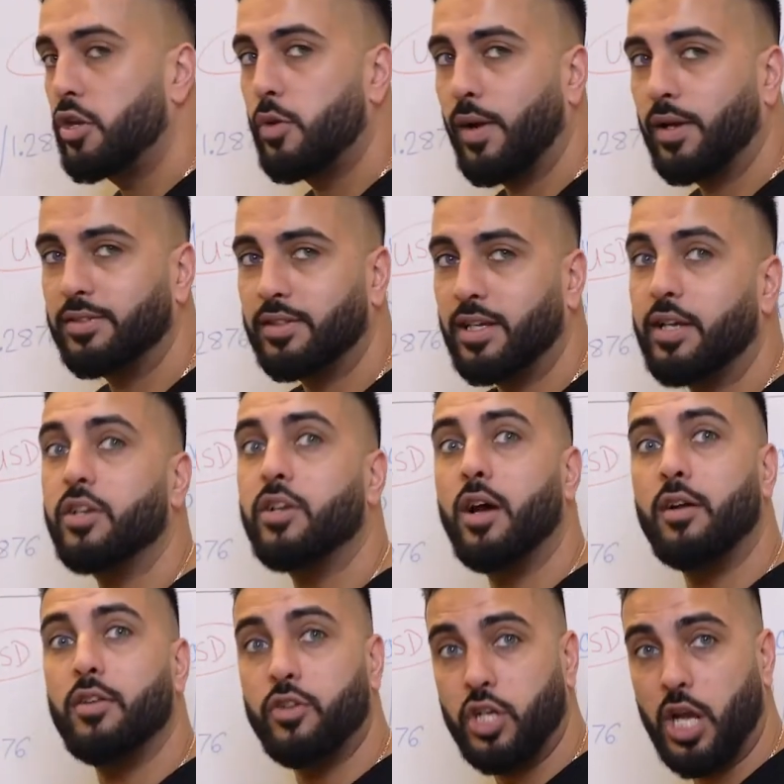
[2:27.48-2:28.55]
USD
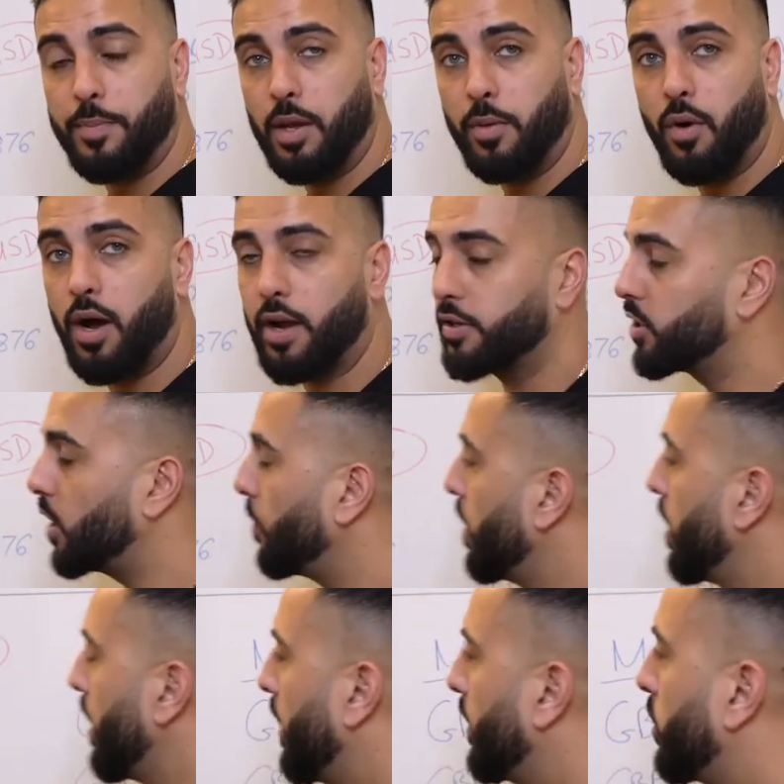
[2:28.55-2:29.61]
JPY. So
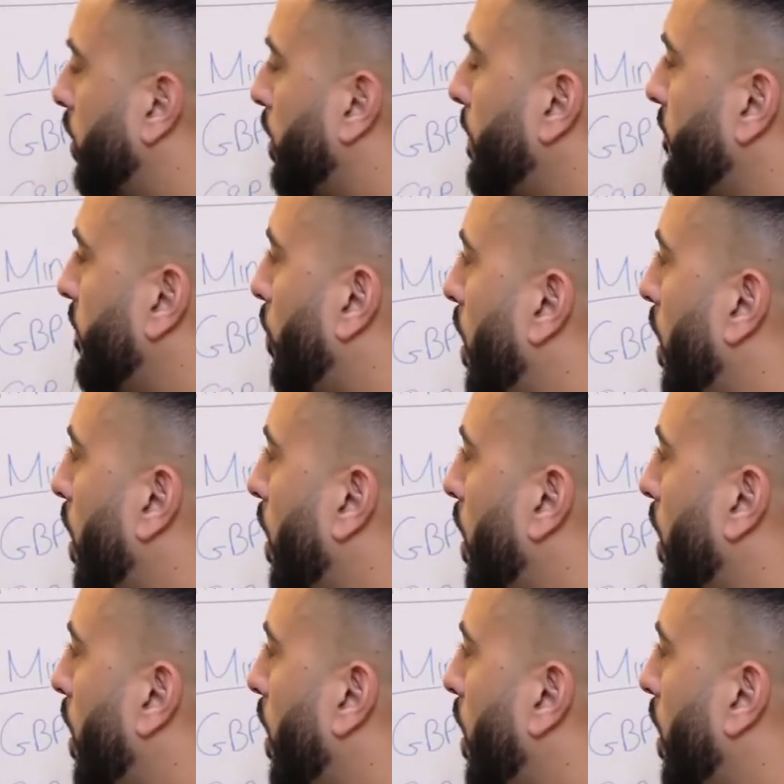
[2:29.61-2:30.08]
it took a bit of a